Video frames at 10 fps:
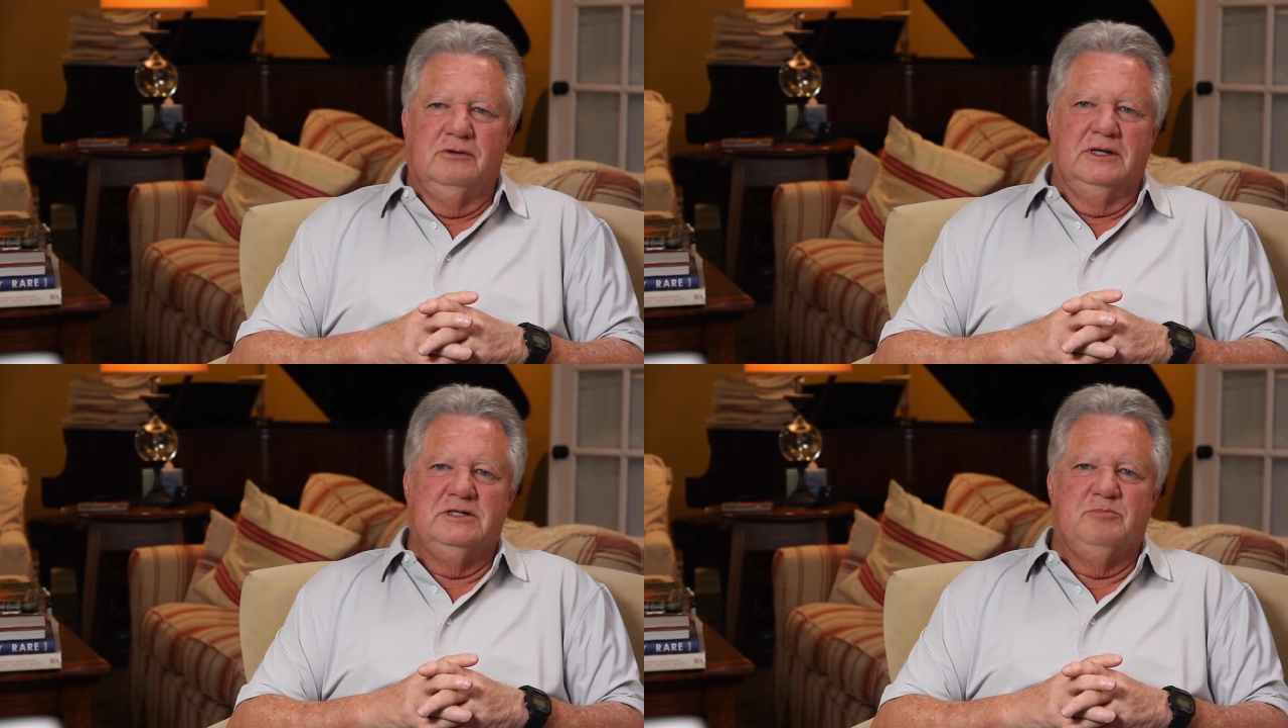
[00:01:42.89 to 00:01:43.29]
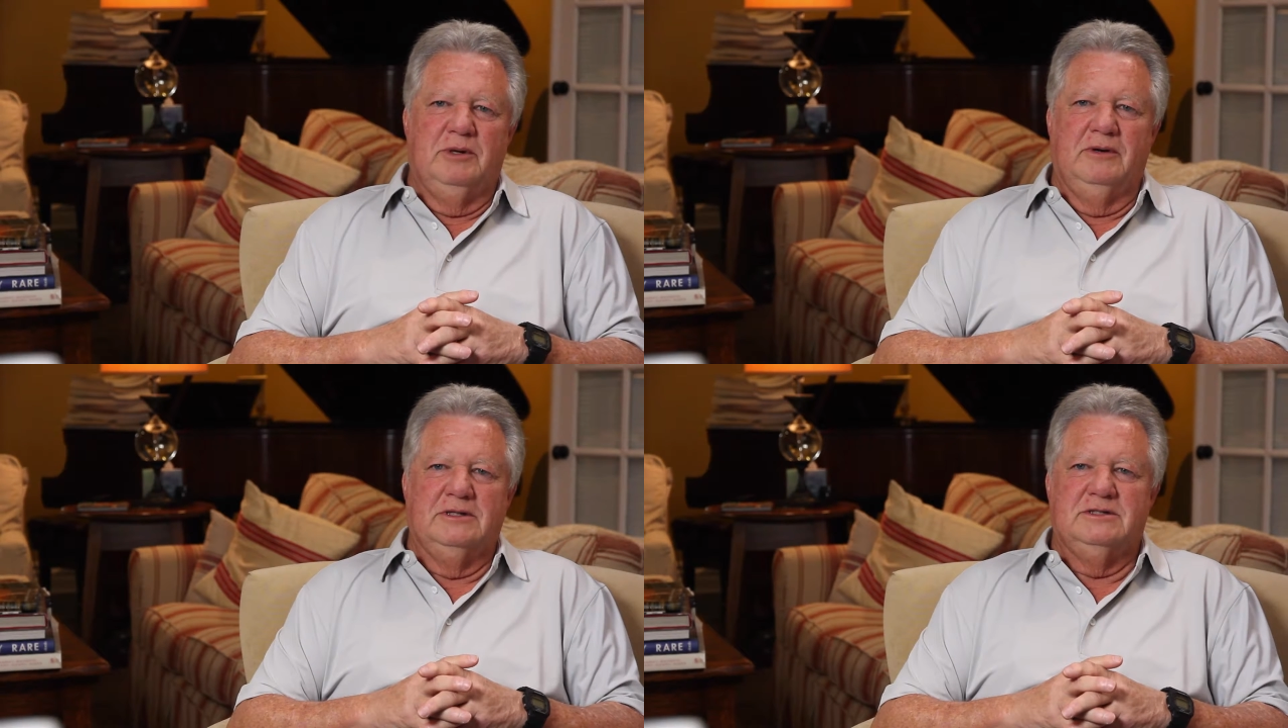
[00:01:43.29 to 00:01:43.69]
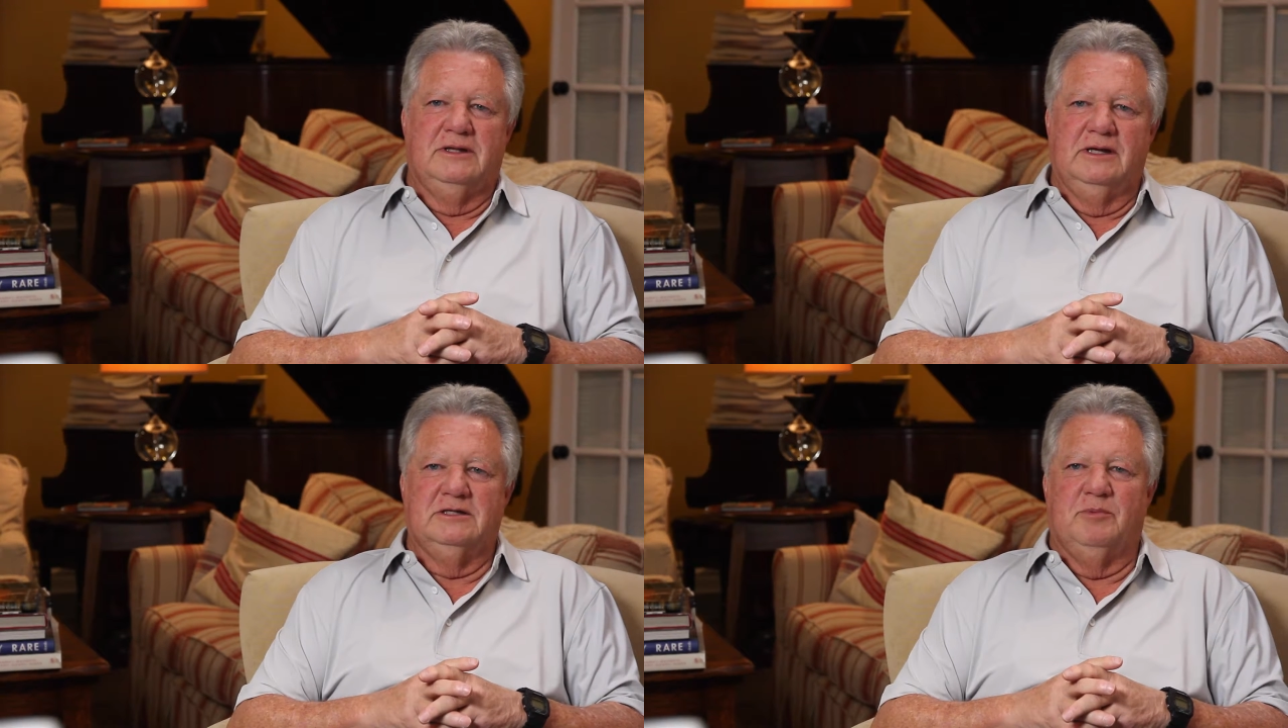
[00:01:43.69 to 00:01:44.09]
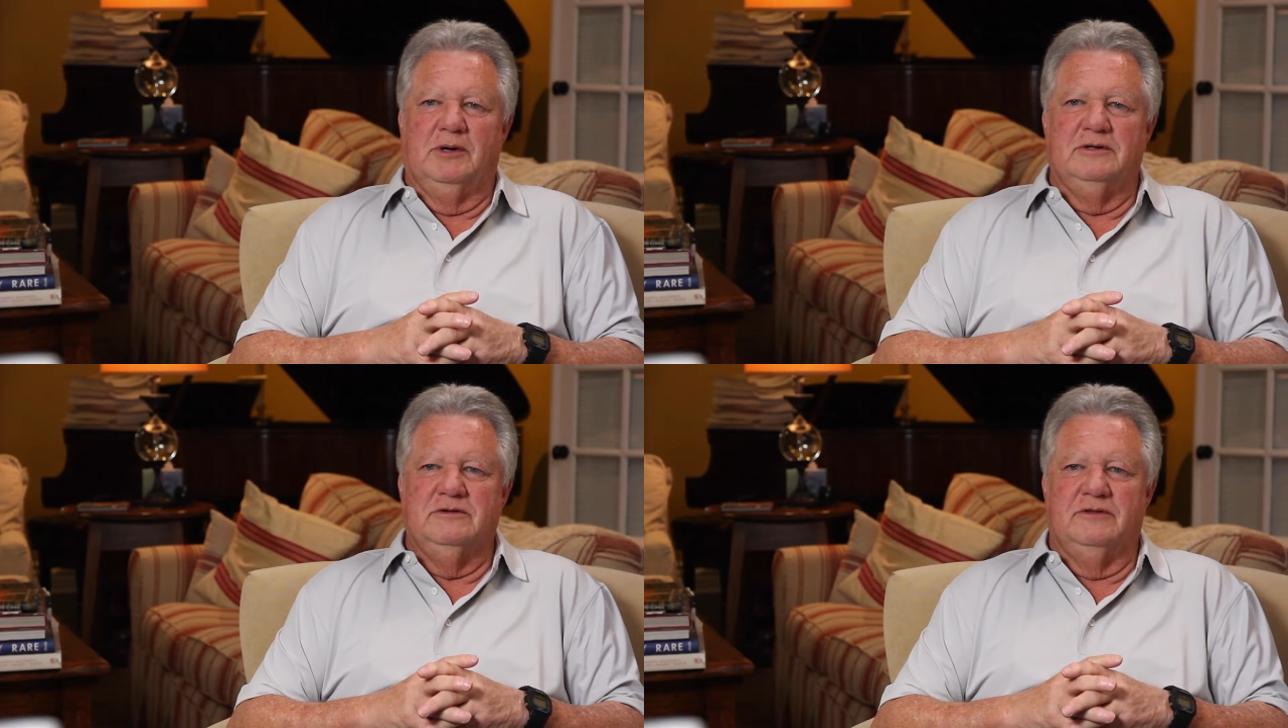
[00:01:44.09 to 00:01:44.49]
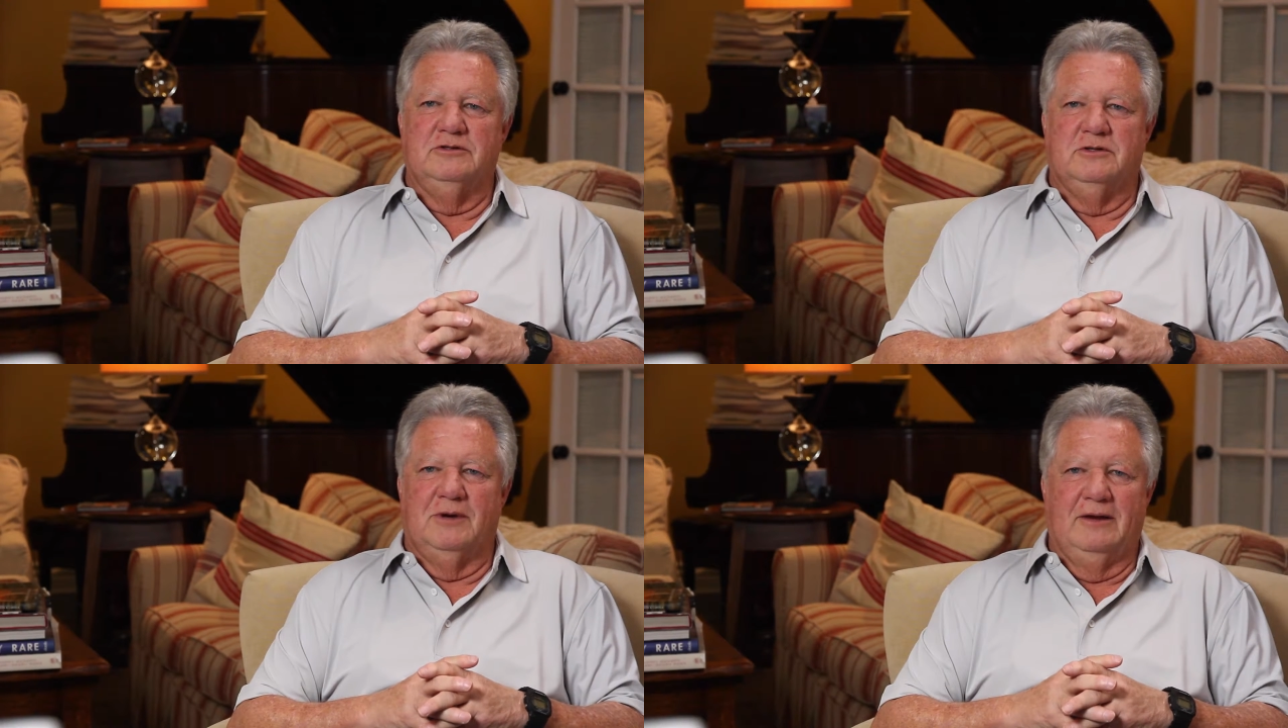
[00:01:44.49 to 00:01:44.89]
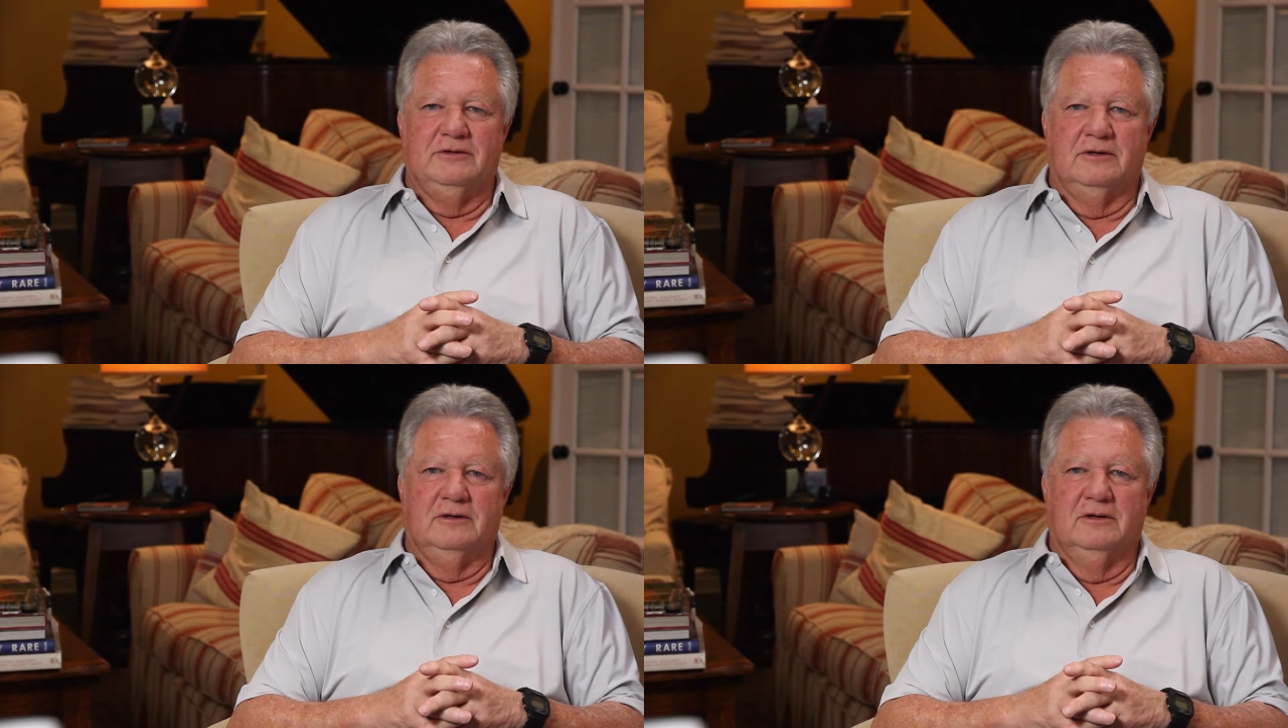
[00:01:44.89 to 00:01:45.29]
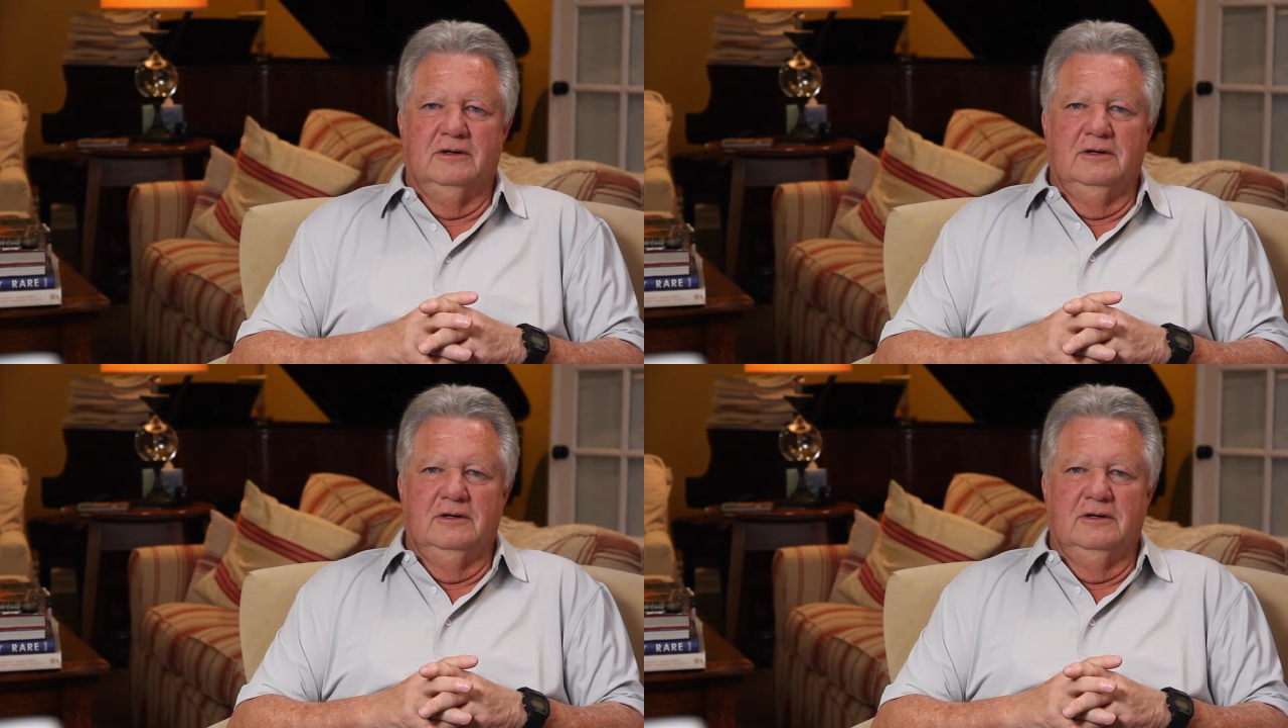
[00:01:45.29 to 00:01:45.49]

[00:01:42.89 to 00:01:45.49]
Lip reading: her experience and the experience of those around her.